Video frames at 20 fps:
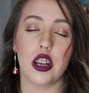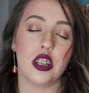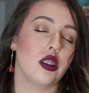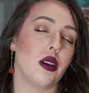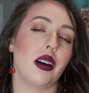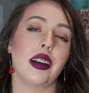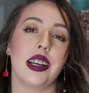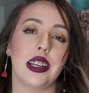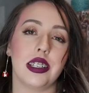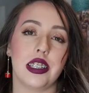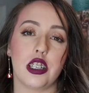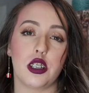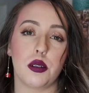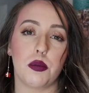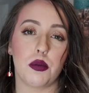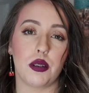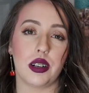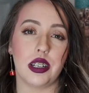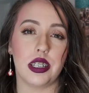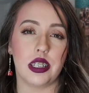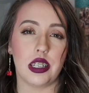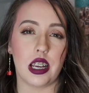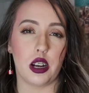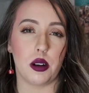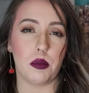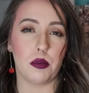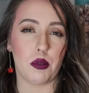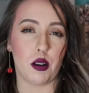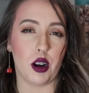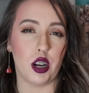So I guess that's a pretty
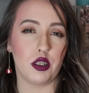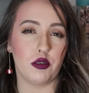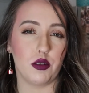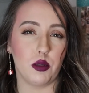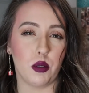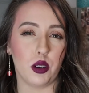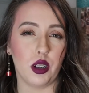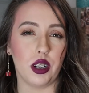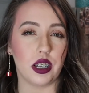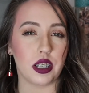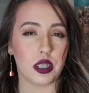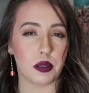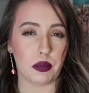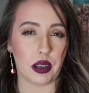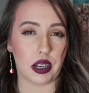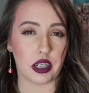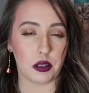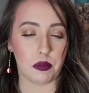standard price for what you'd expect